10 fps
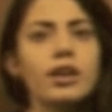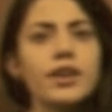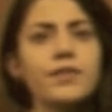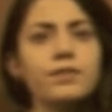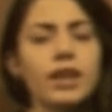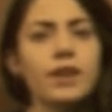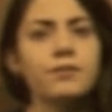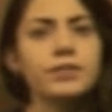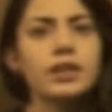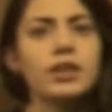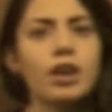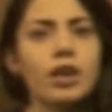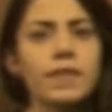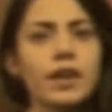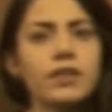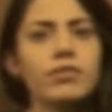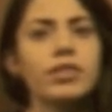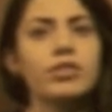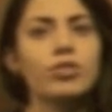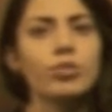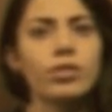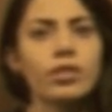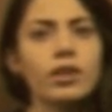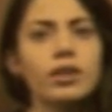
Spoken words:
If left in contact with the tooth,